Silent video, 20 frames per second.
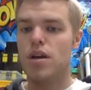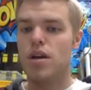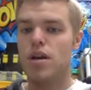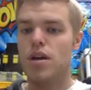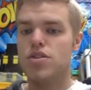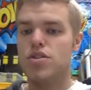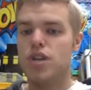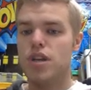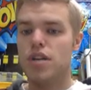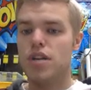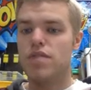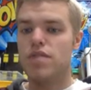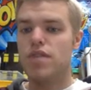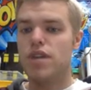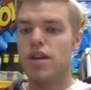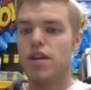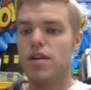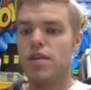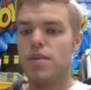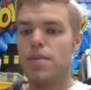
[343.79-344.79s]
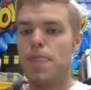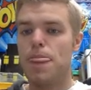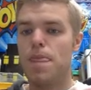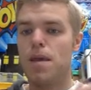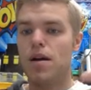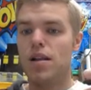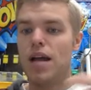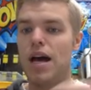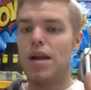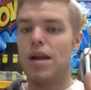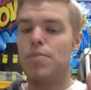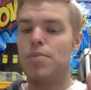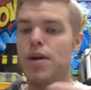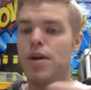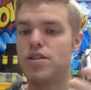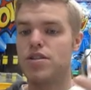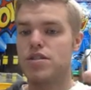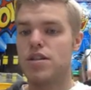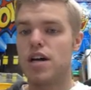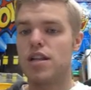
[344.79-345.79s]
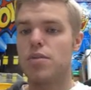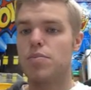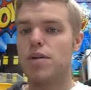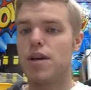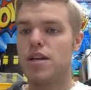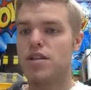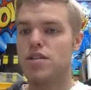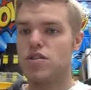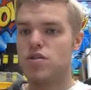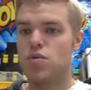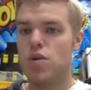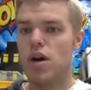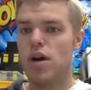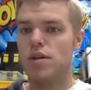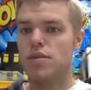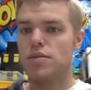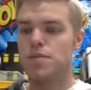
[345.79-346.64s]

so you can fit a lot of pictures on the page as well.